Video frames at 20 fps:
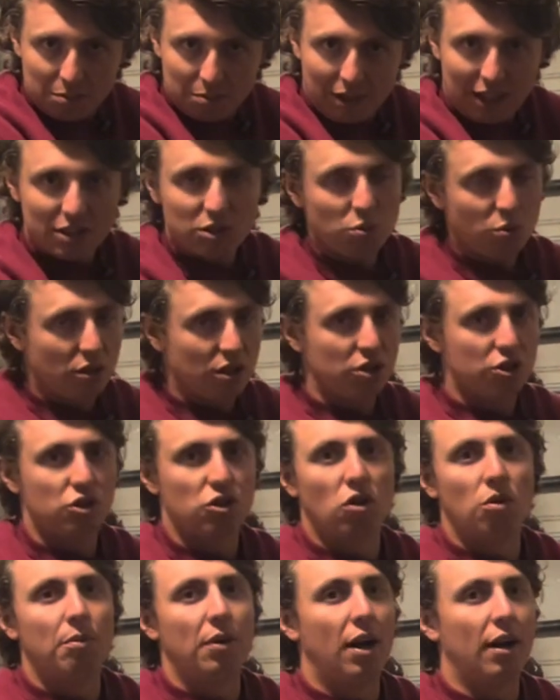But I just wanted to
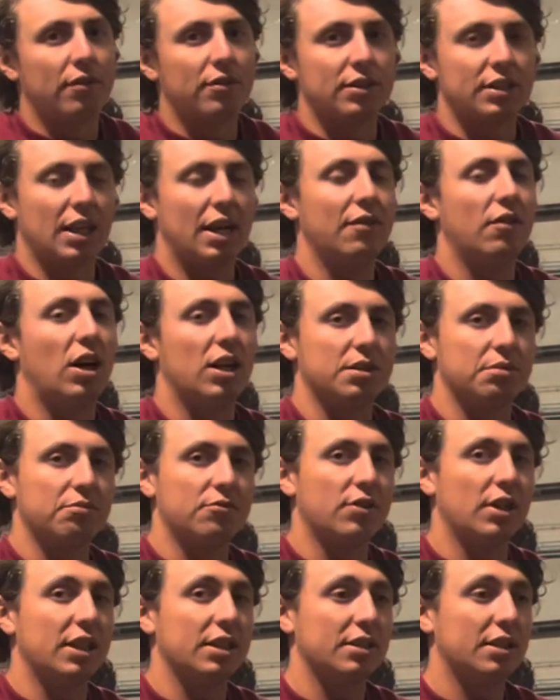show them off because I have awesome
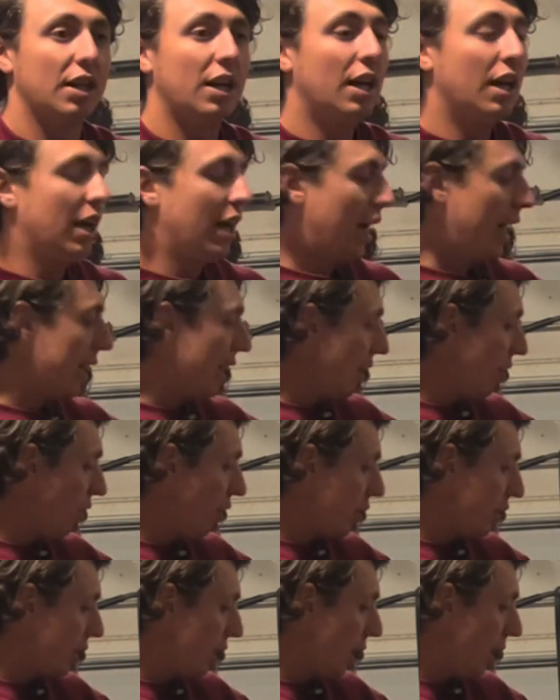friends, and they've
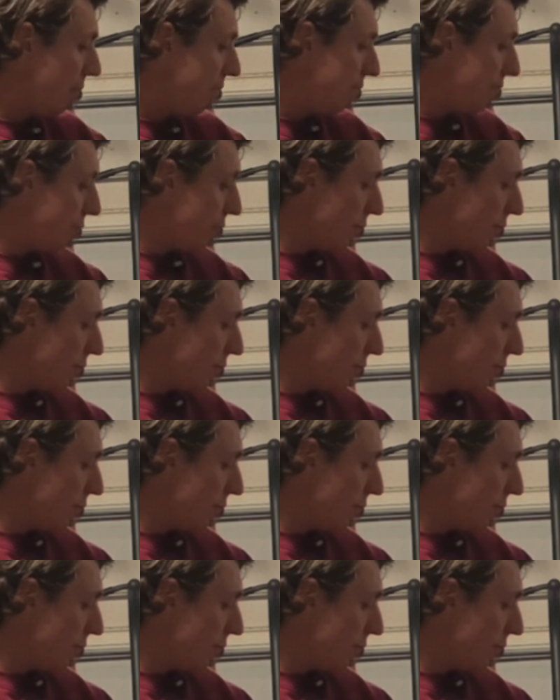hooked it up.